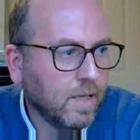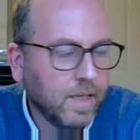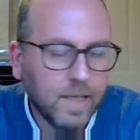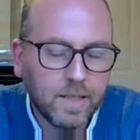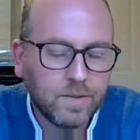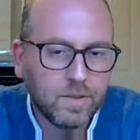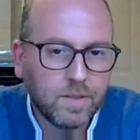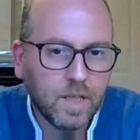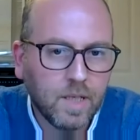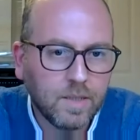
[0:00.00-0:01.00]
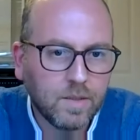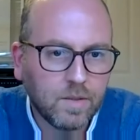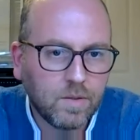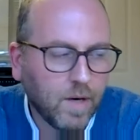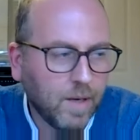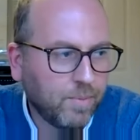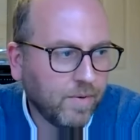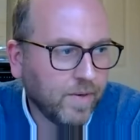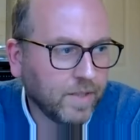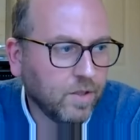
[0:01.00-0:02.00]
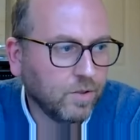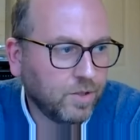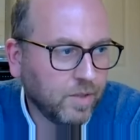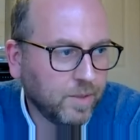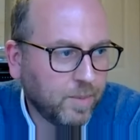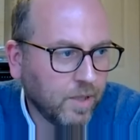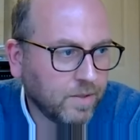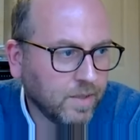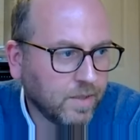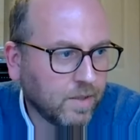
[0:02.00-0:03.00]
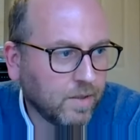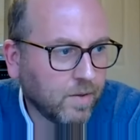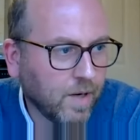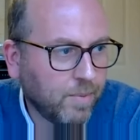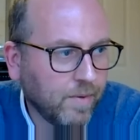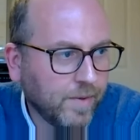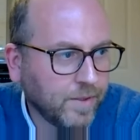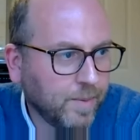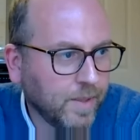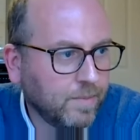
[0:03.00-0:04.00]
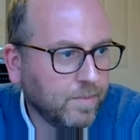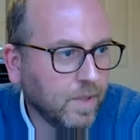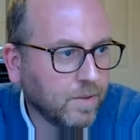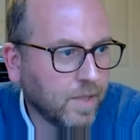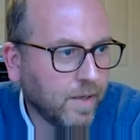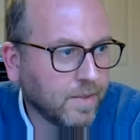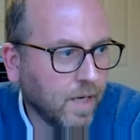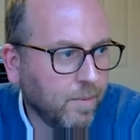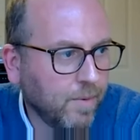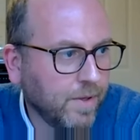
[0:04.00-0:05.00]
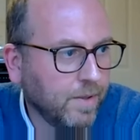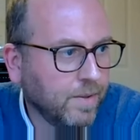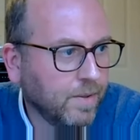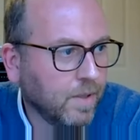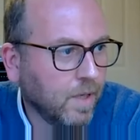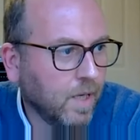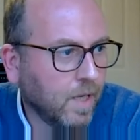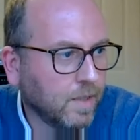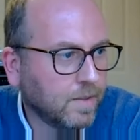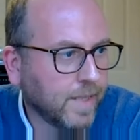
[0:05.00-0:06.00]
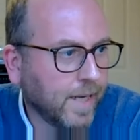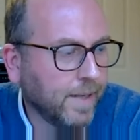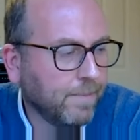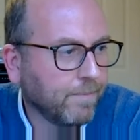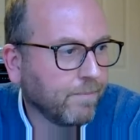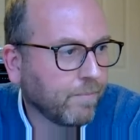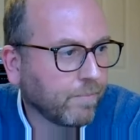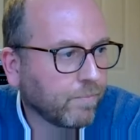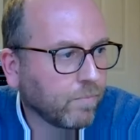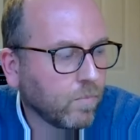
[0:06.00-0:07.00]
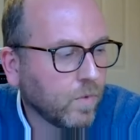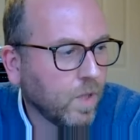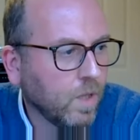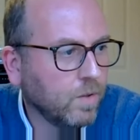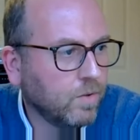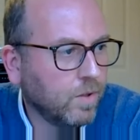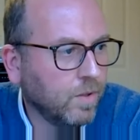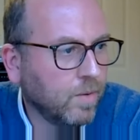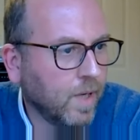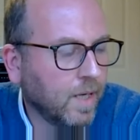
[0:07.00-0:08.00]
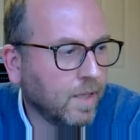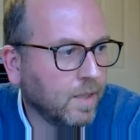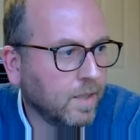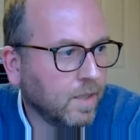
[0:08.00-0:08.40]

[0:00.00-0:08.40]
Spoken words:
yeah, it's just it's a great privilege. As a non-Jewish person, it's a great privilege to be, you know, sharing time with you today to